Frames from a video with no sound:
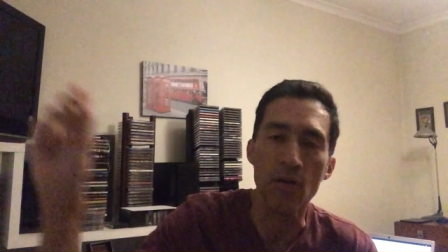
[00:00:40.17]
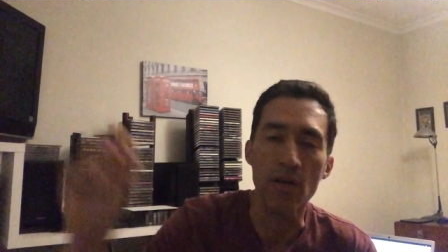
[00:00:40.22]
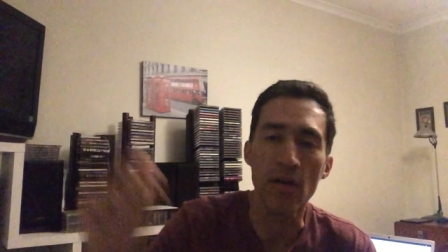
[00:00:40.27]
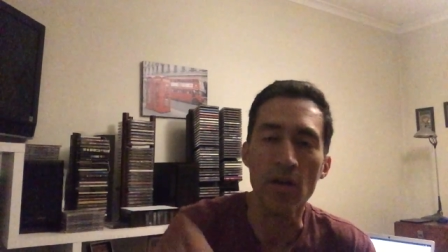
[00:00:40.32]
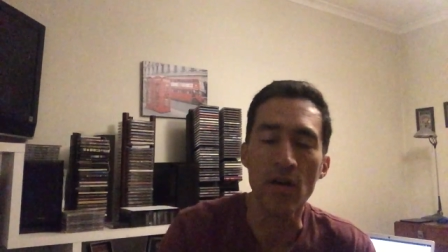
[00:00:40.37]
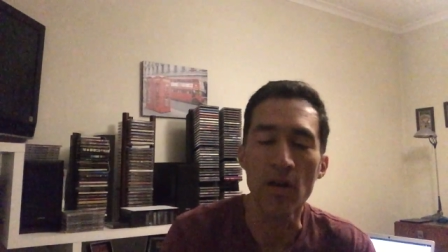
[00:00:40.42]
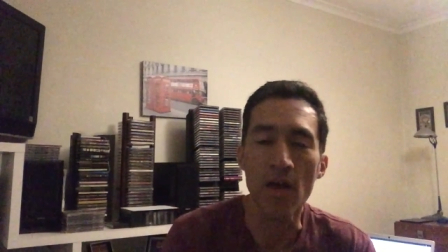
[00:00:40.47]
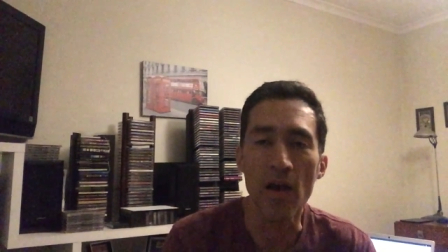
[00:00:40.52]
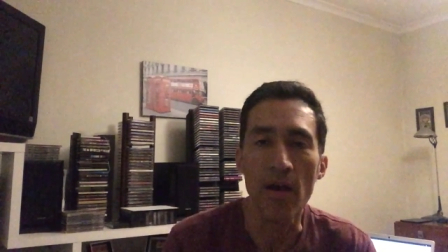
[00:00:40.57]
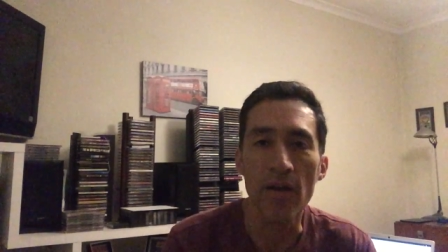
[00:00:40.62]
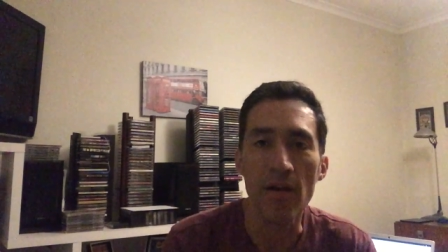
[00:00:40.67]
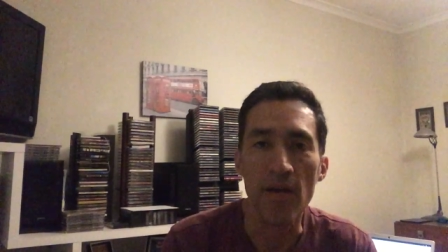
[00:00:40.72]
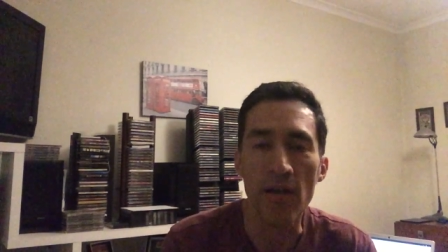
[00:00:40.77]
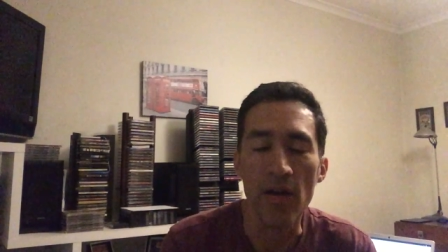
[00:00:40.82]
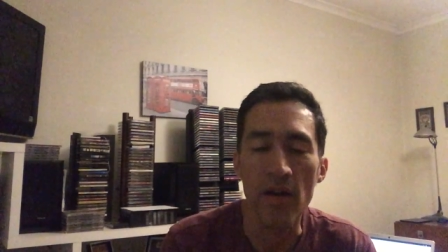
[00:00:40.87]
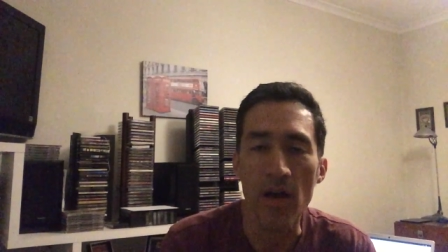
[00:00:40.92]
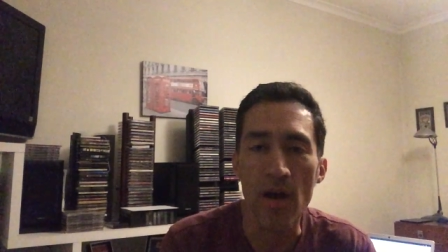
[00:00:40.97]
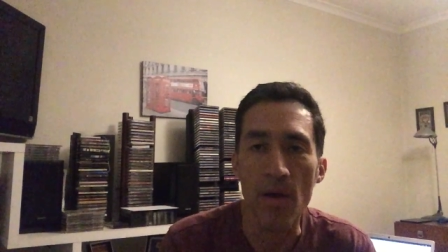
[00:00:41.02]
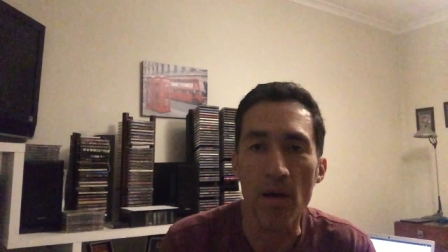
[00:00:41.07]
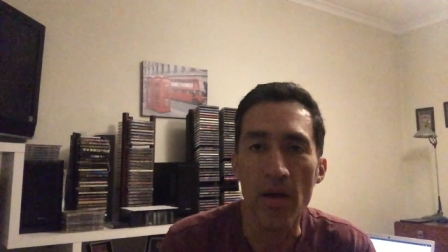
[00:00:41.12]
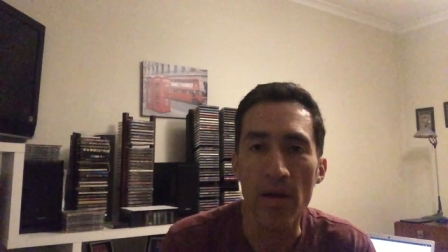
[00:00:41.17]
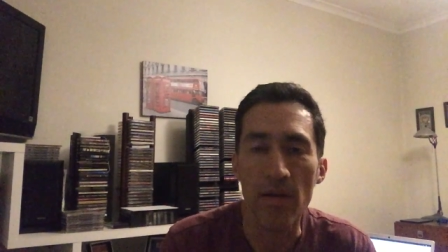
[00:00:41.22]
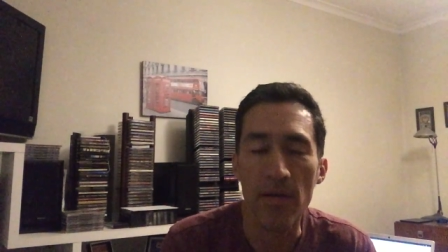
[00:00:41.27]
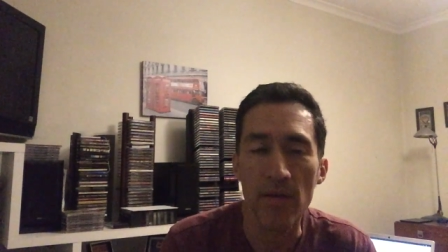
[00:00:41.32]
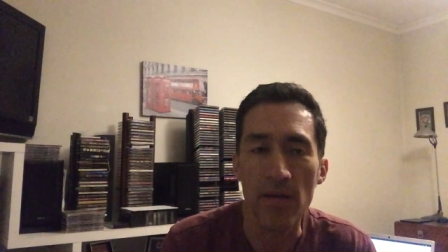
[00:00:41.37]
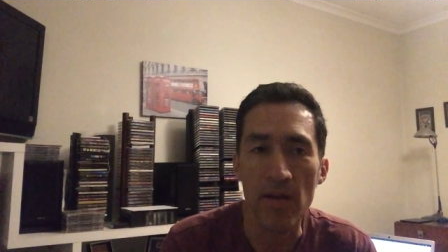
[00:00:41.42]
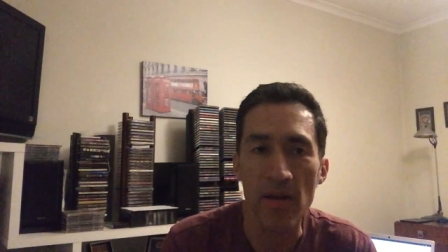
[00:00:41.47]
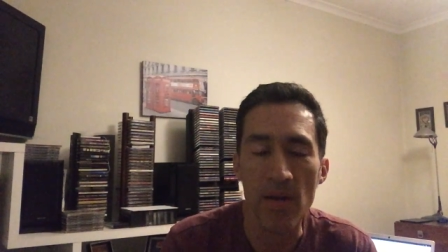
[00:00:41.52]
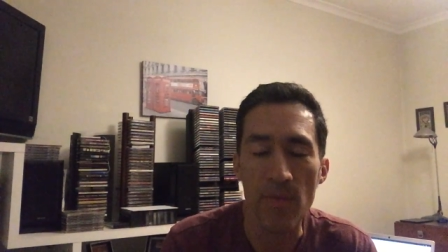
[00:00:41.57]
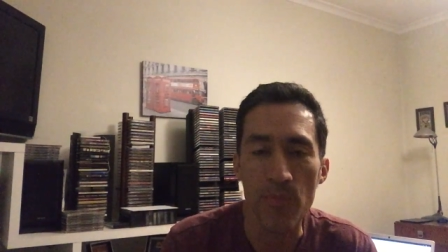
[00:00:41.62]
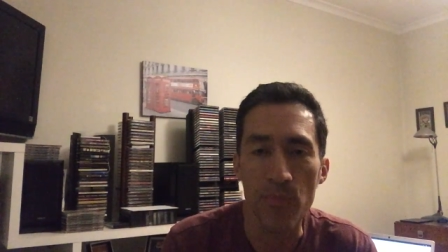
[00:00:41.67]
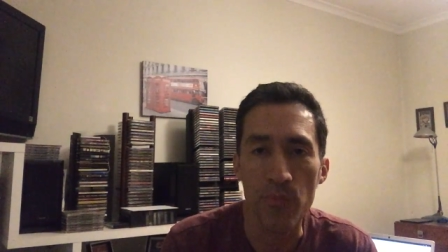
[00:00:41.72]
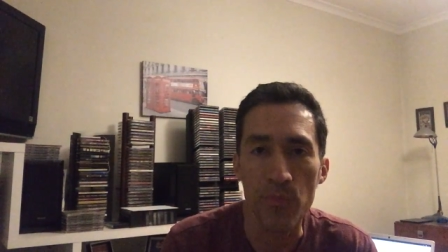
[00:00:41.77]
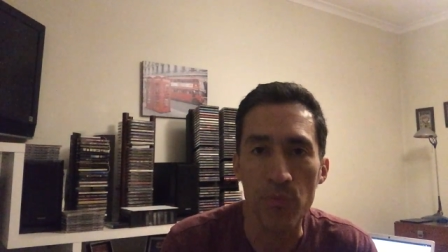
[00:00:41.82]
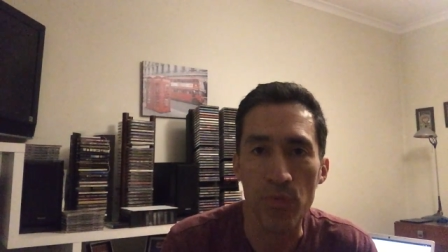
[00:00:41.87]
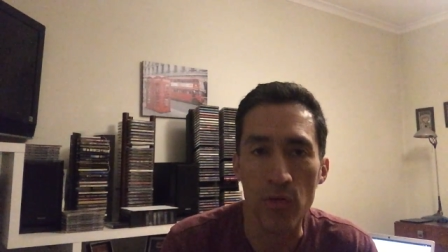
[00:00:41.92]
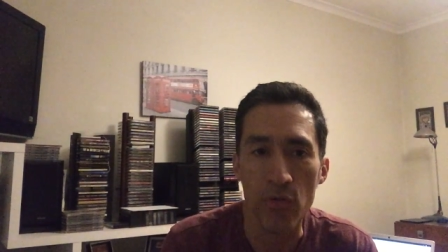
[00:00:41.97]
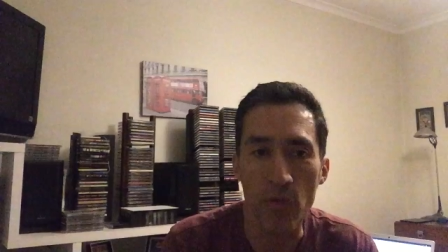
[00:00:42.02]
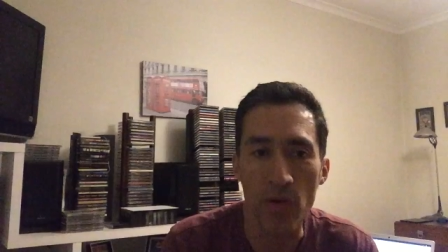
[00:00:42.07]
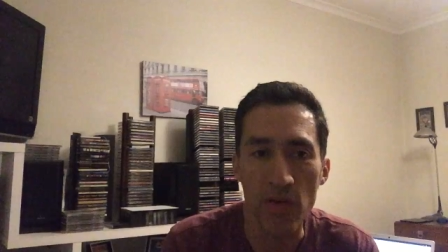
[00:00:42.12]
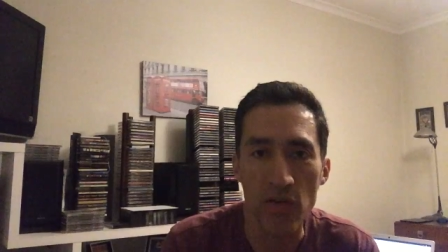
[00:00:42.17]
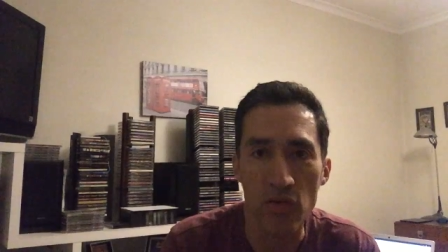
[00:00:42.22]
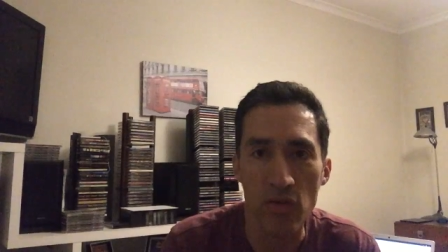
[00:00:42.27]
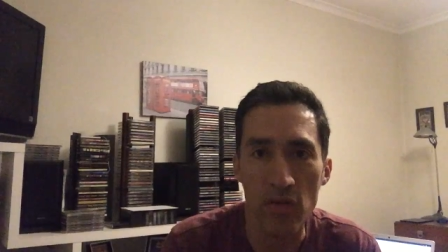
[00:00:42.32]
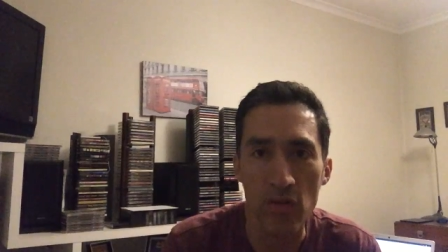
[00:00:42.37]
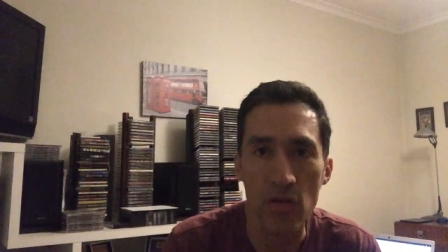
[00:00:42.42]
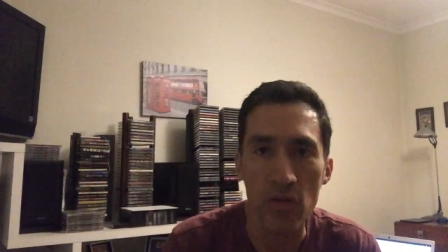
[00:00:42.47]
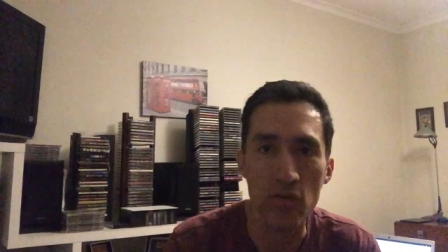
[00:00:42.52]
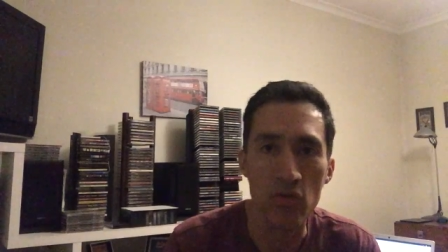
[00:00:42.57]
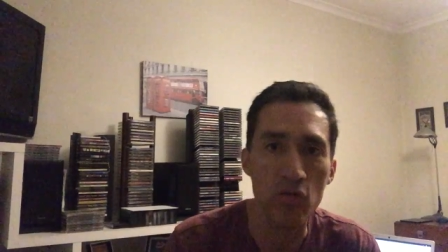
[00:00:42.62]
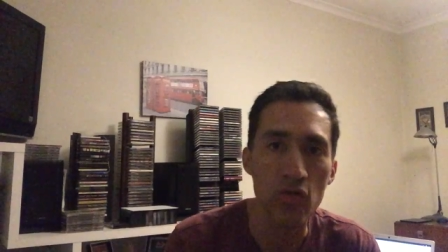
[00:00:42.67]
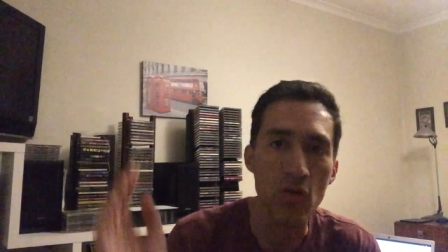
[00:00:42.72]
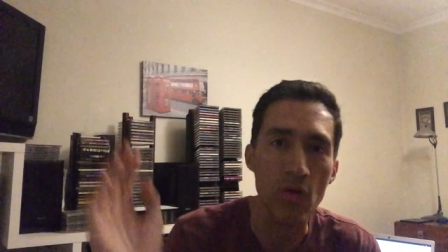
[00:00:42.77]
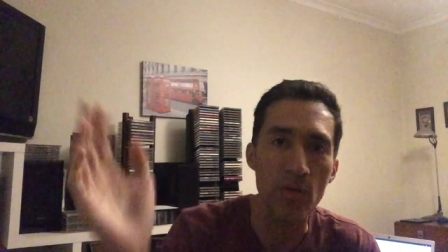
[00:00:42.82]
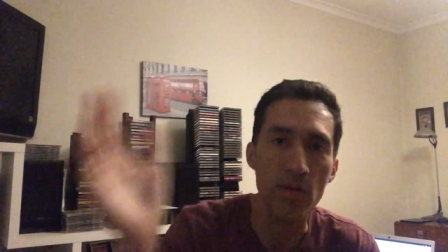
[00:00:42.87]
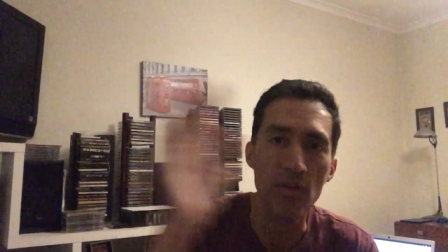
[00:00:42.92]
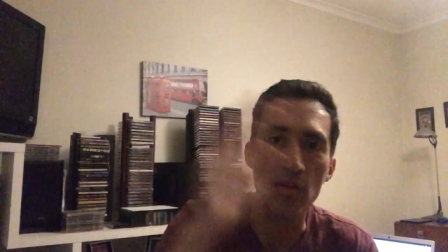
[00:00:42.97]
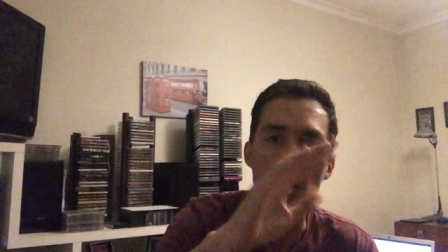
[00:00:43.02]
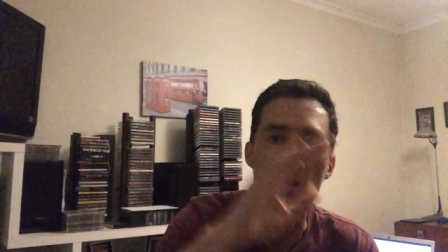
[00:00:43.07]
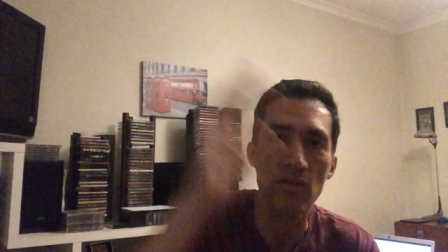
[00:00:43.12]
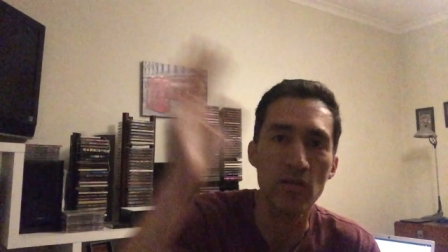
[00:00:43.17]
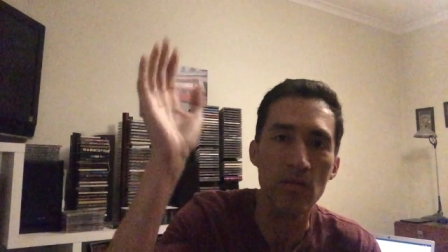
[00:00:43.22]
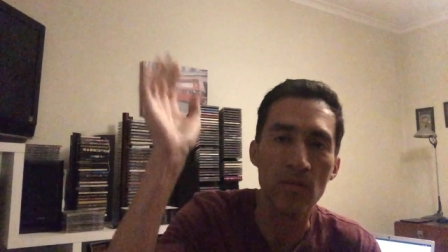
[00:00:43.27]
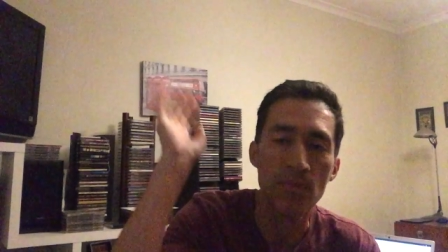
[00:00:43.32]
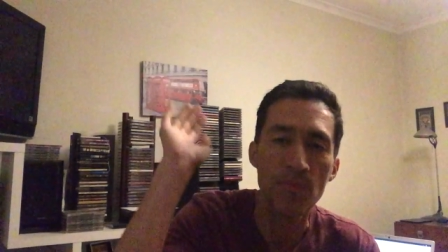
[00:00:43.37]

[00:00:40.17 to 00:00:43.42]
in a in a in a progression, not showing